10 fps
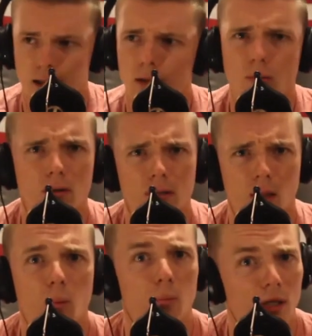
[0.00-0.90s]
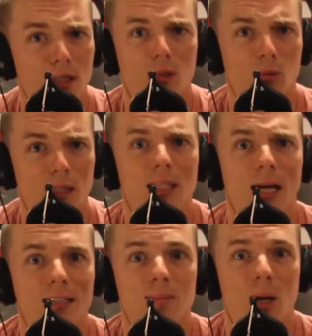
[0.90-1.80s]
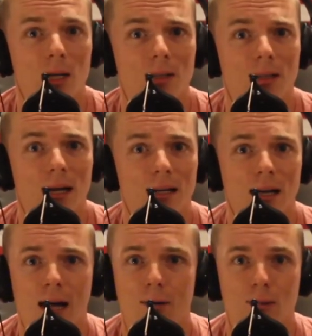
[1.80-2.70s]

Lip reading: And they were pretty sweet lights, I'm not going to lie.